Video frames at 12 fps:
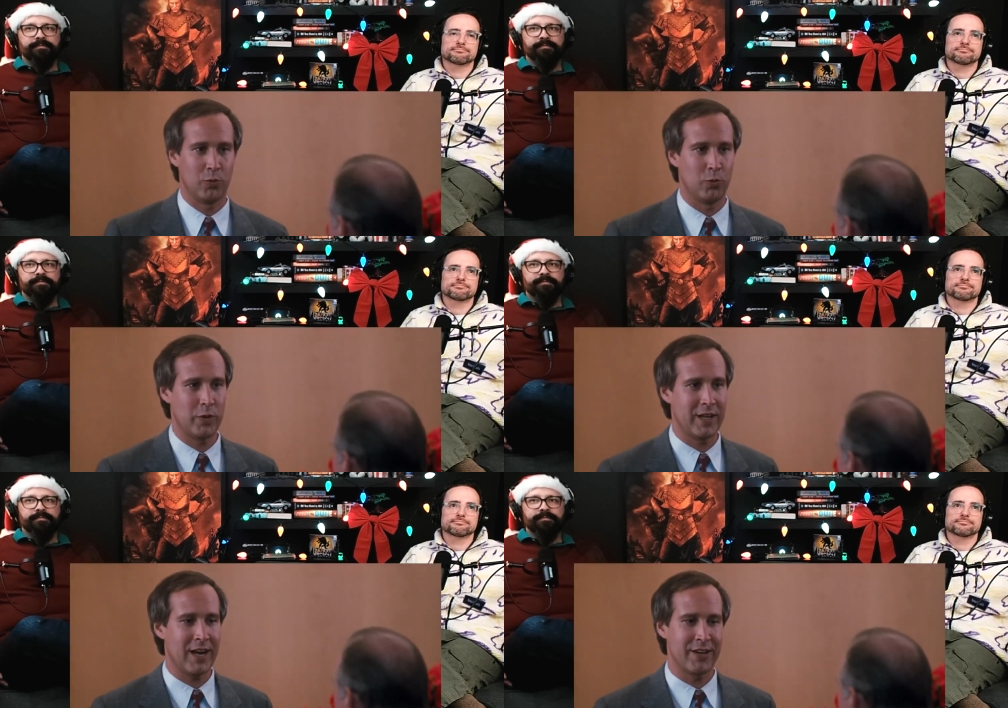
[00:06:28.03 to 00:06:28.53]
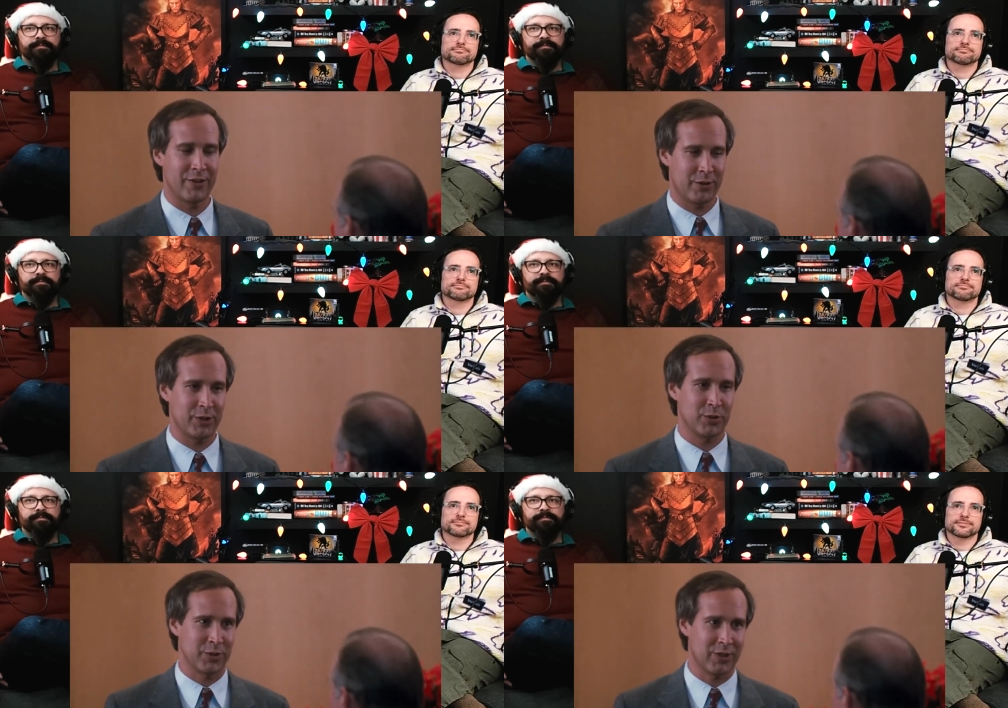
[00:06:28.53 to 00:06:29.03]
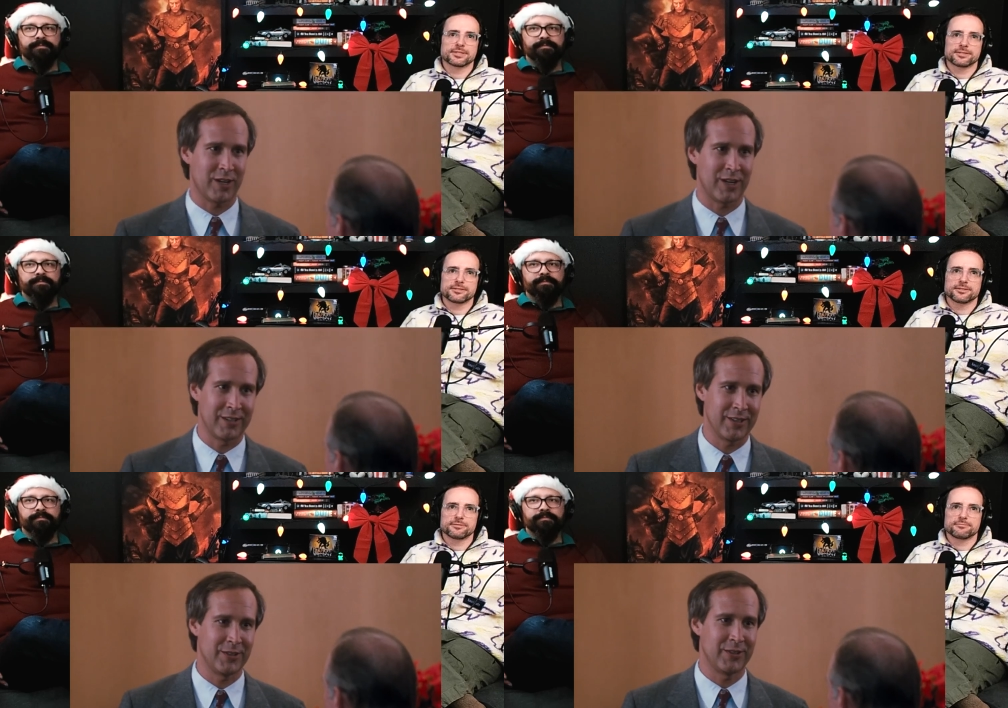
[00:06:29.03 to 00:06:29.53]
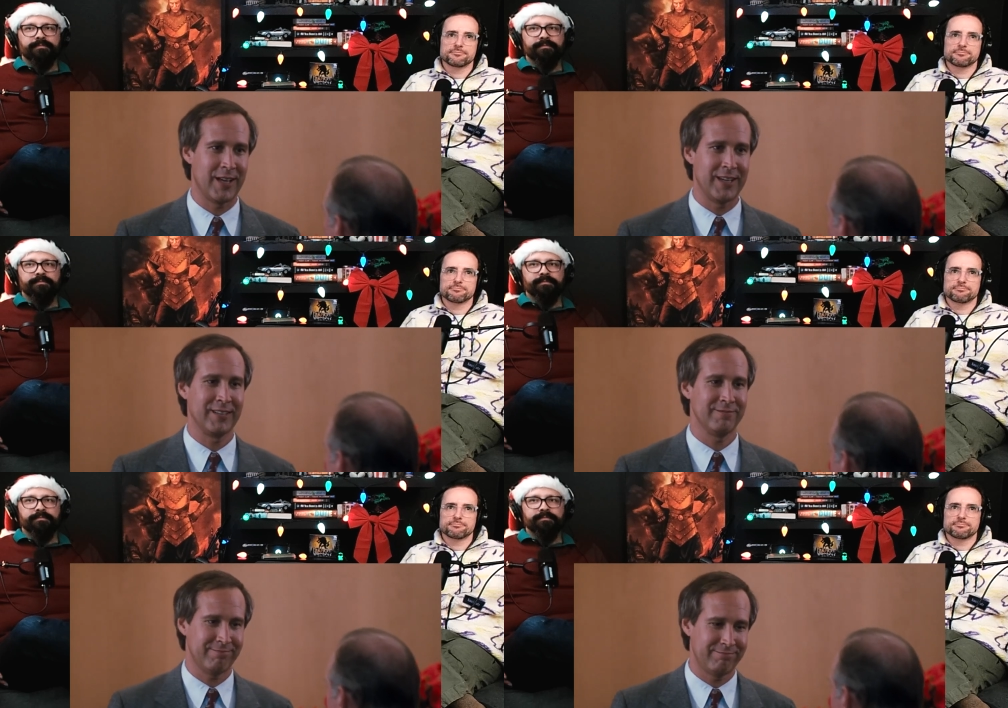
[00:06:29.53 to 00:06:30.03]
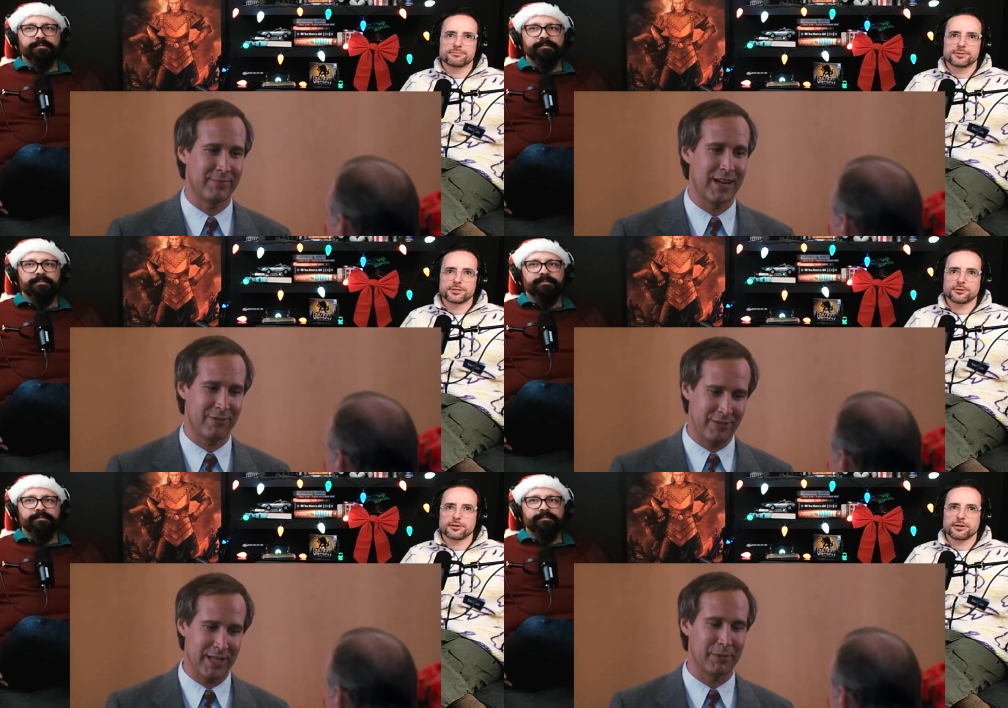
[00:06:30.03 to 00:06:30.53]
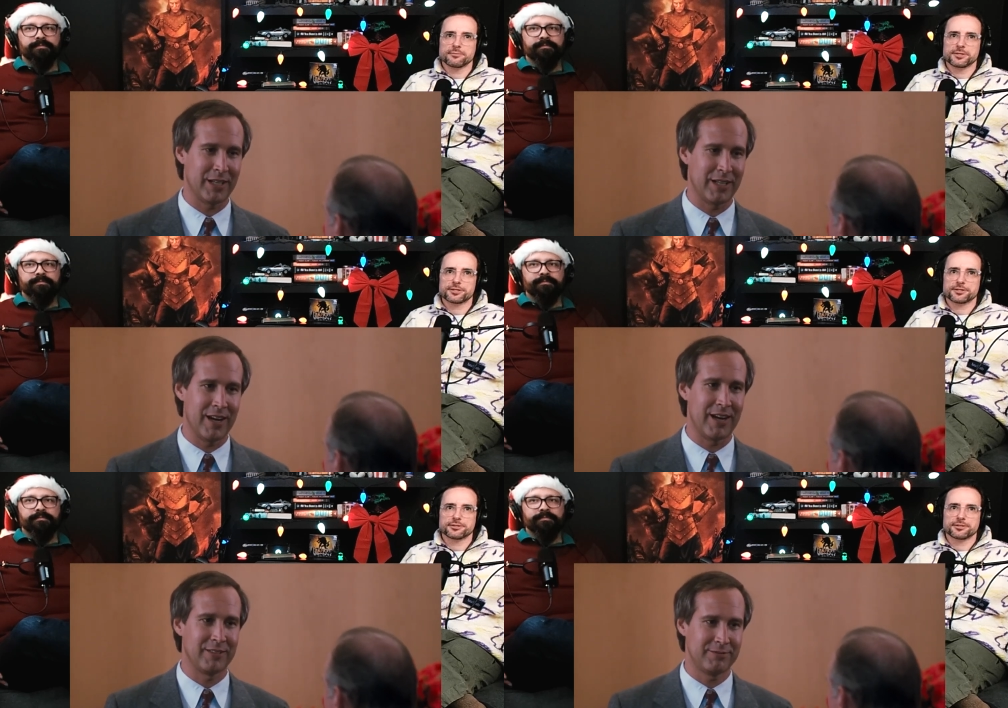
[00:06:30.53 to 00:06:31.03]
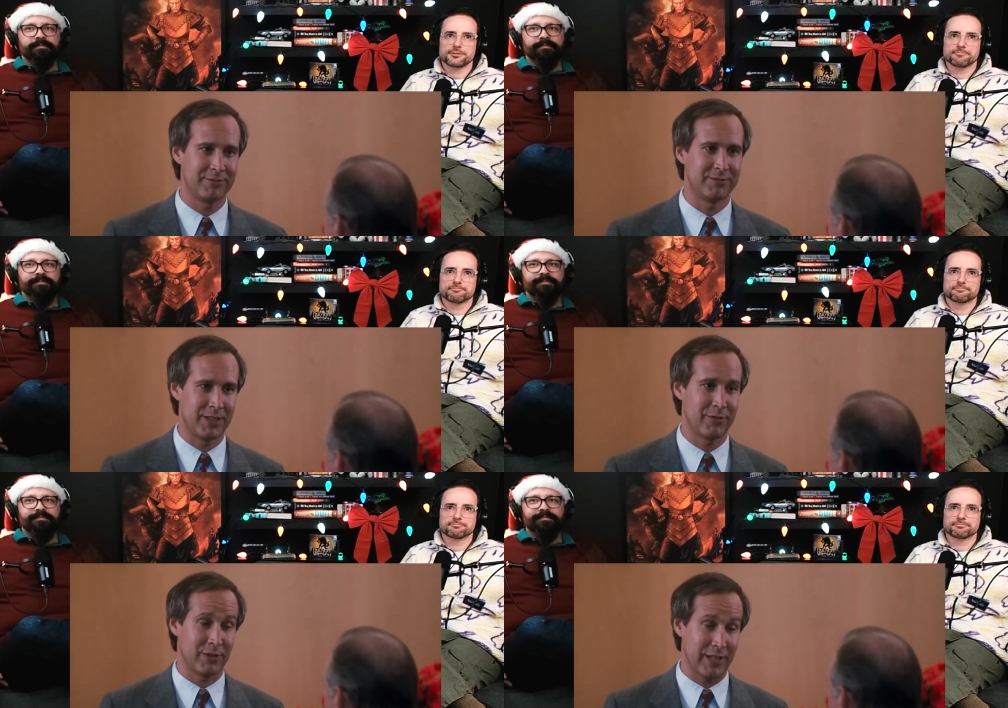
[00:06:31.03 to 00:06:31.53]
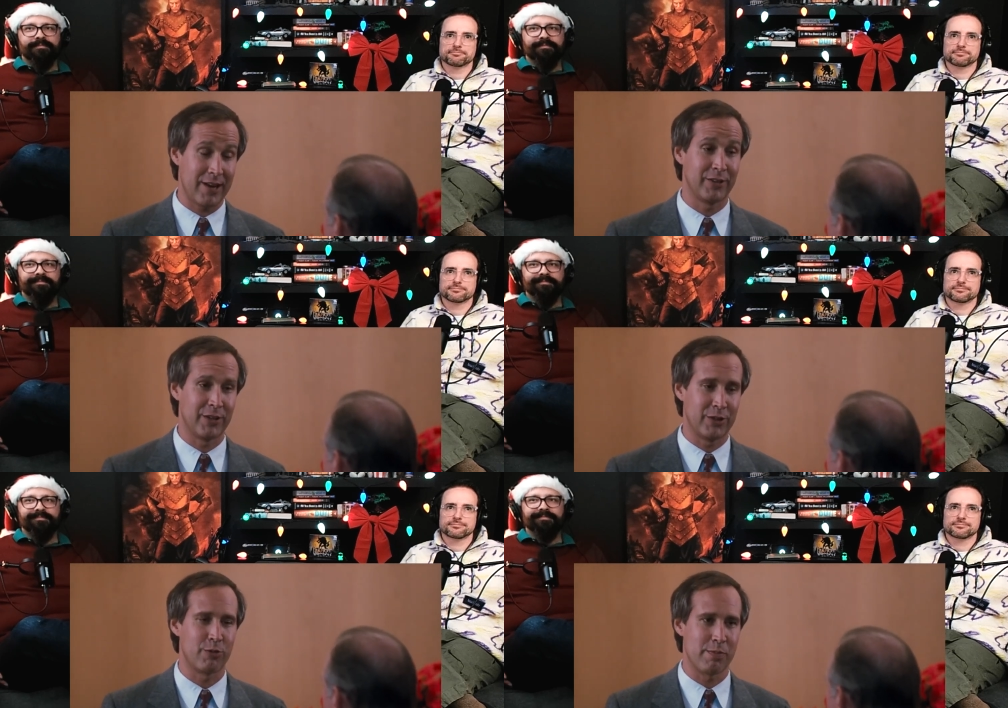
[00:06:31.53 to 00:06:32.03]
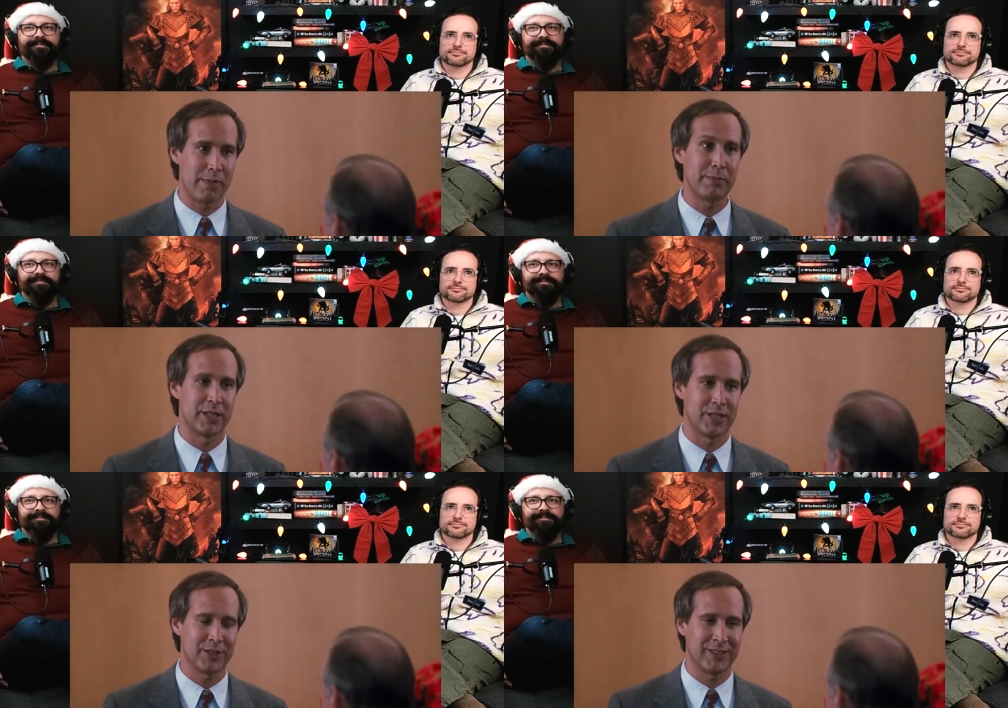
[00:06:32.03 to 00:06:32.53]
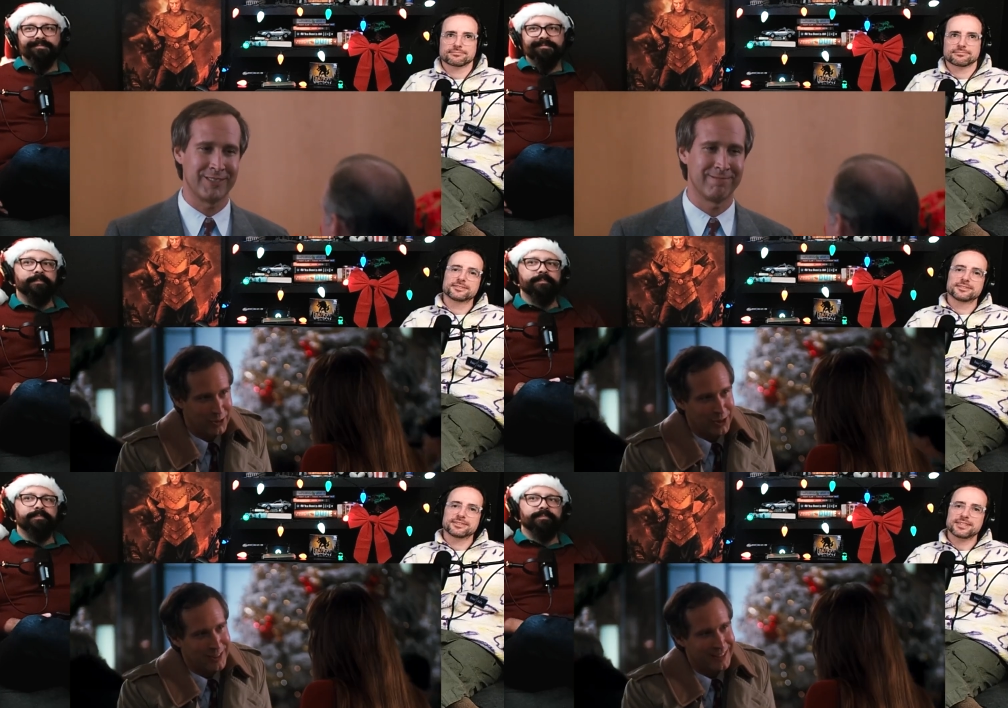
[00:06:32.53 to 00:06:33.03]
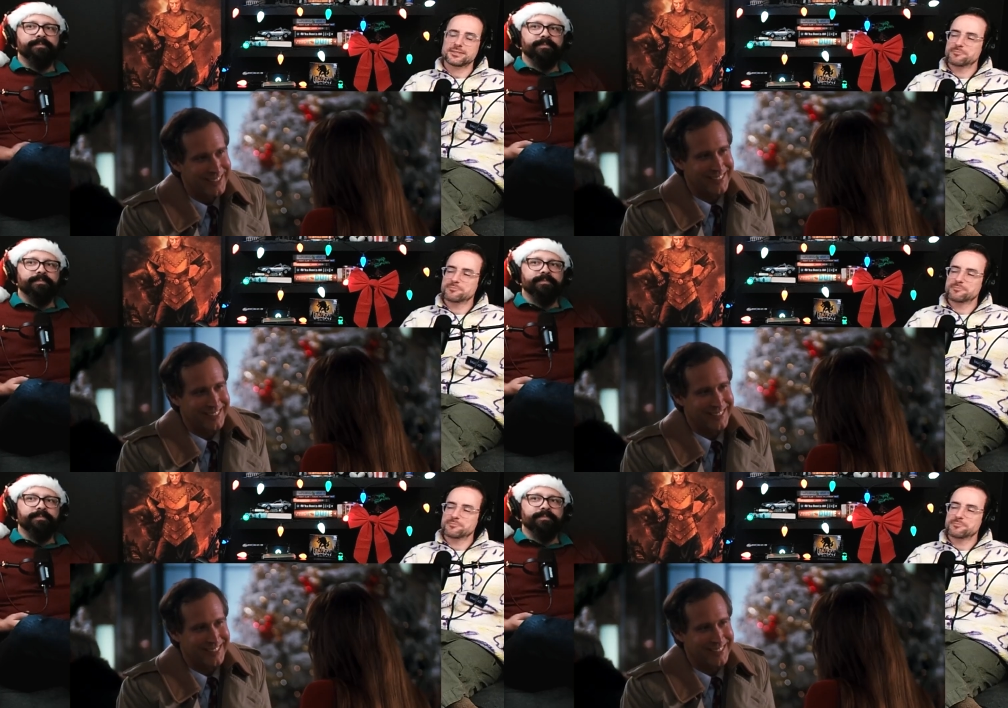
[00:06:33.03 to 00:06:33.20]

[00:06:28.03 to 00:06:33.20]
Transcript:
Speaker 1: we got your Christmas card the other day, and don't call me Shirley. Very flattered that you remembered us. That's